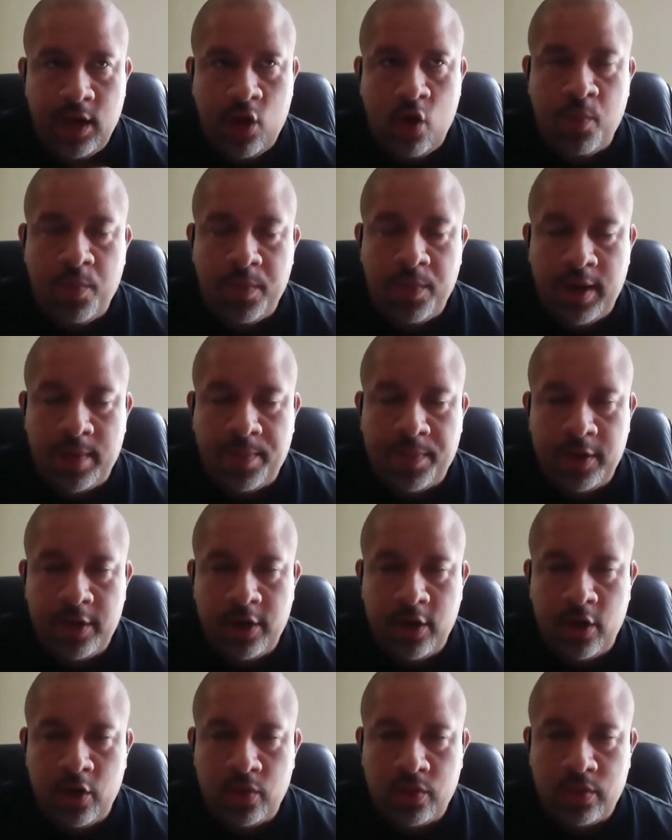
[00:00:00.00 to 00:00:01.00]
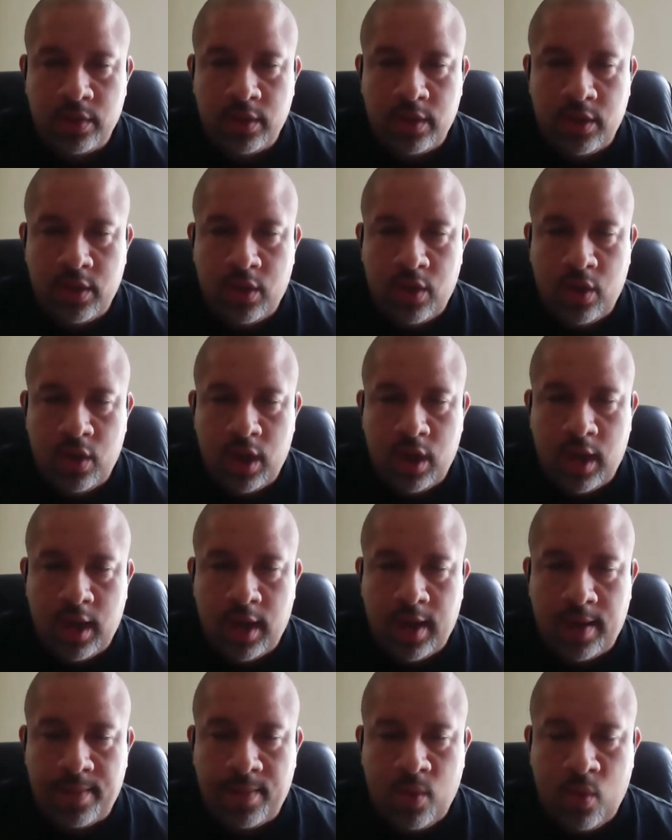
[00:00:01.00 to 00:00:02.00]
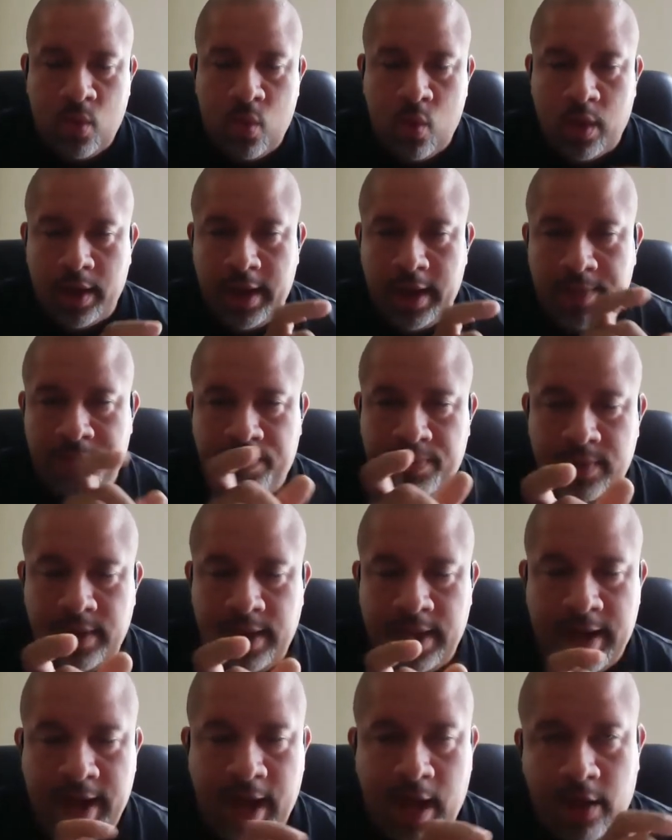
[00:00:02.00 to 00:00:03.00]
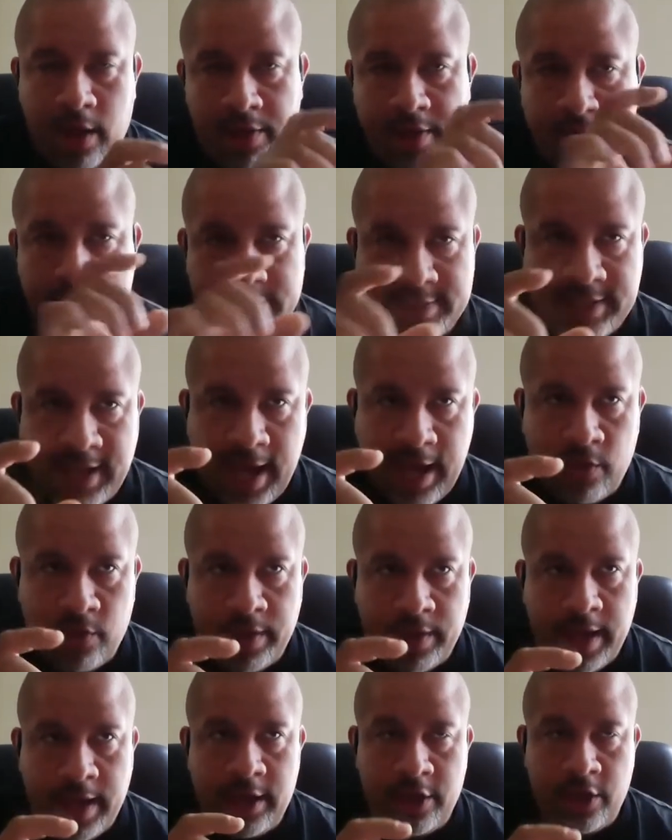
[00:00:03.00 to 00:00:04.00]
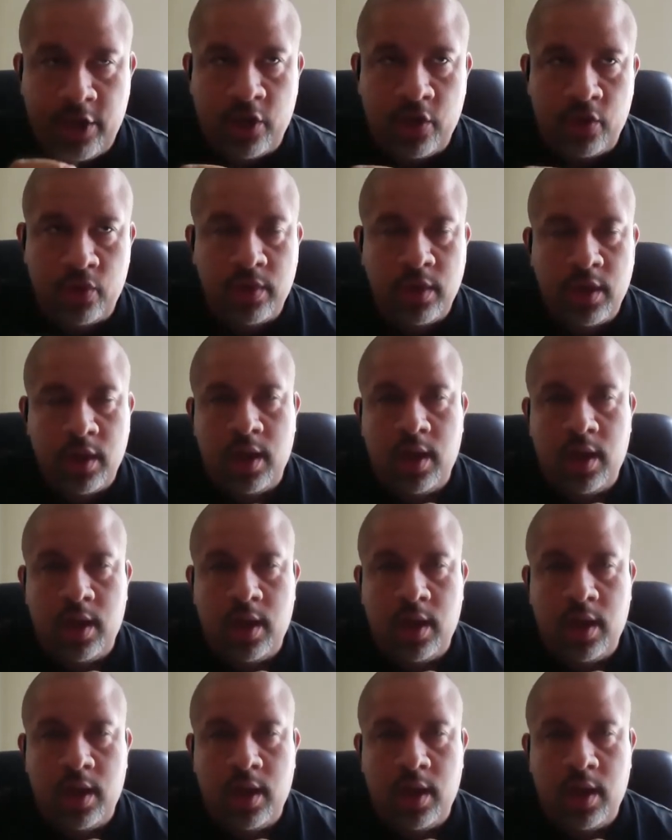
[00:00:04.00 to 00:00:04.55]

open up a note and I'll title that note